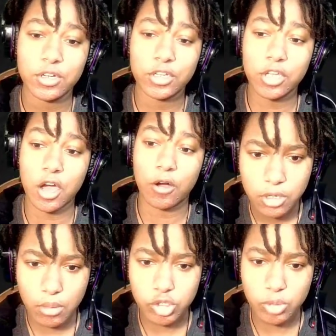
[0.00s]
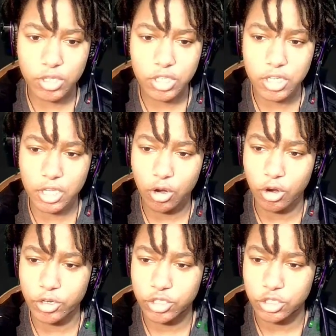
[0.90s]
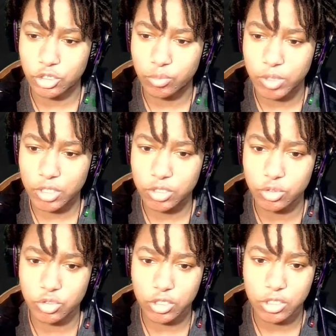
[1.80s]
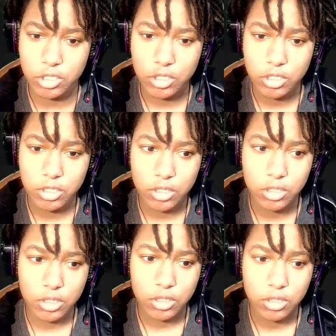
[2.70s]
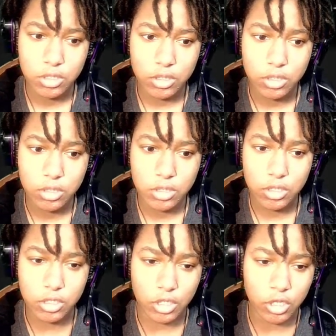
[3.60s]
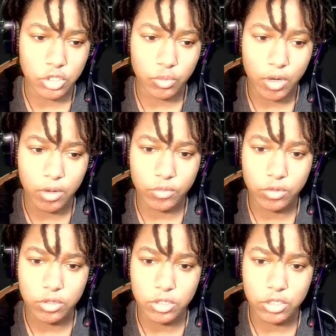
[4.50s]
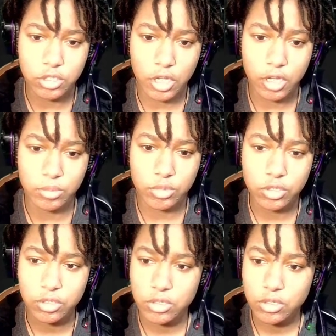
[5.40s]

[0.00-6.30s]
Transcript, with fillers: Yo, I'm assuming it's gonna get hard soon because usually it does around these times.